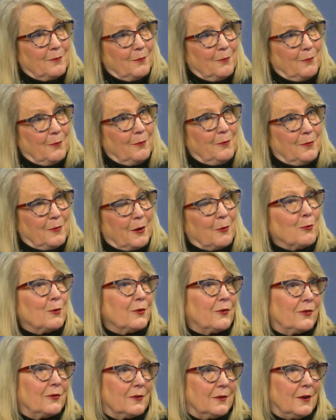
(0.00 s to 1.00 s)
there
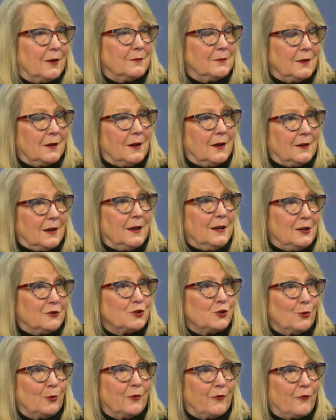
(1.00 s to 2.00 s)
was an
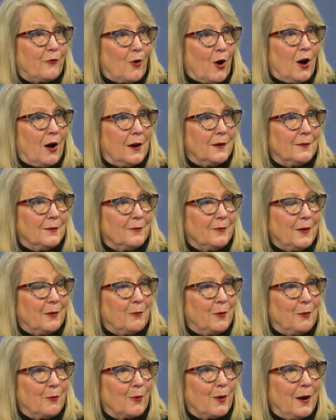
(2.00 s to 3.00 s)
issue of fraud that
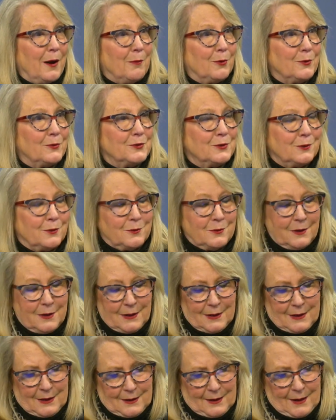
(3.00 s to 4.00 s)
we were able to
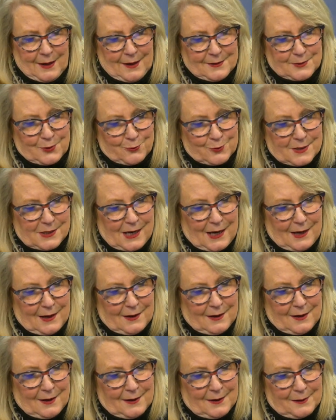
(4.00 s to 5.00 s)

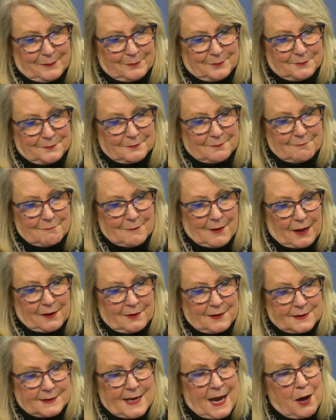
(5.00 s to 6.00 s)
ascertain.
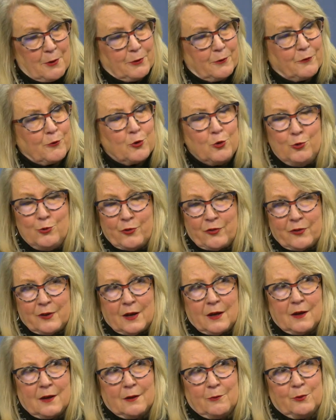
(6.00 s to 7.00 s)
The town of
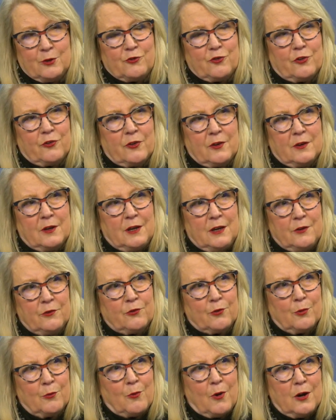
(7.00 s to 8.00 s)
Cusick, which is in
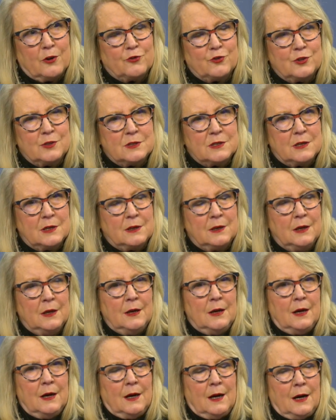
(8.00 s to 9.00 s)
eastern Washington,
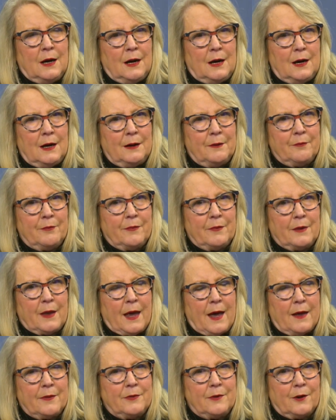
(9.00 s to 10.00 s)

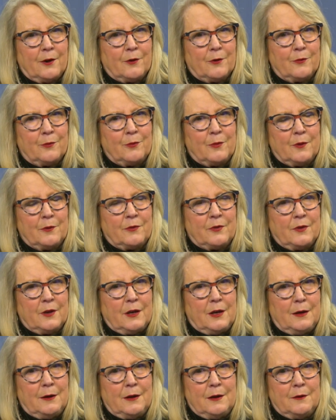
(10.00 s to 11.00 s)
had their
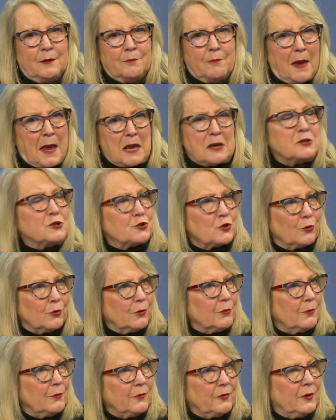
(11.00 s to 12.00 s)
city
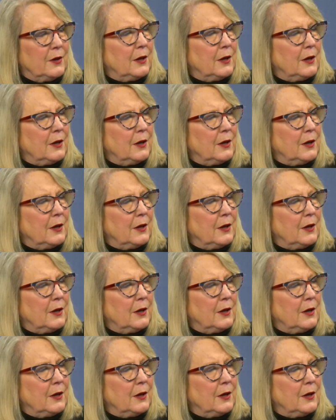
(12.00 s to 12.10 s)
manager, city